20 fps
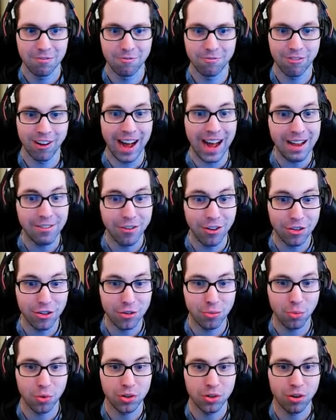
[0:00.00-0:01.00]

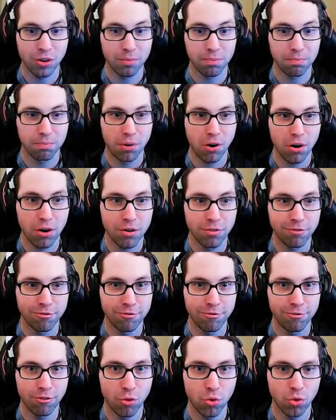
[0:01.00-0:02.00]
501 right, yard par
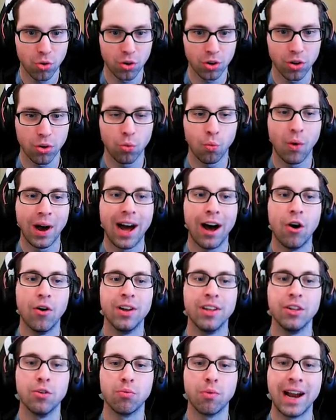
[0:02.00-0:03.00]
four. Wow, par
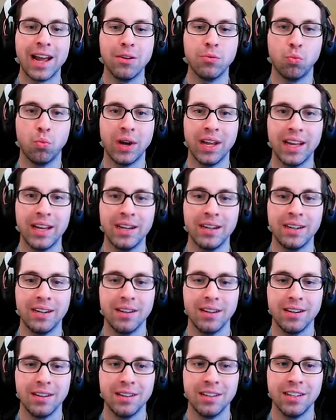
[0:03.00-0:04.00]
in the right wind, here.
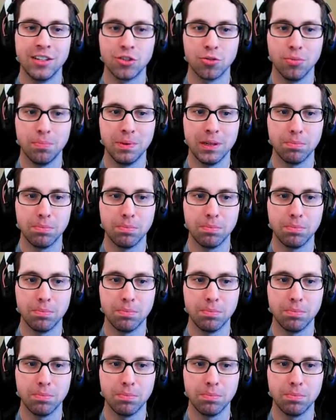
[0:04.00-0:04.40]
this would be